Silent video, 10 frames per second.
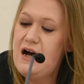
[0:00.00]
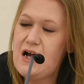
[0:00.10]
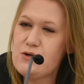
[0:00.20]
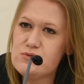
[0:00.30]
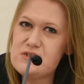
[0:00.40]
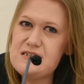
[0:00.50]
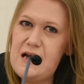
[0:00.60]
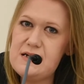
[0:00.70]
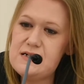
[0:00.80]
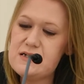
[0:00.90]
and all these
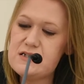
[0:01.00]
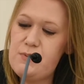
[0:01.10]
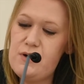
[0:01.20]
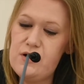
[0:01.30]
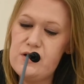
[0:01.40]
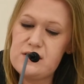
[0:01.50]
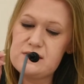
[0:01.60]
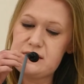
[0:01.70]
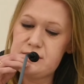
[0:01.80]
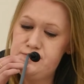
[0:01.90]
endless
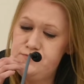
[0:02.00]
perks.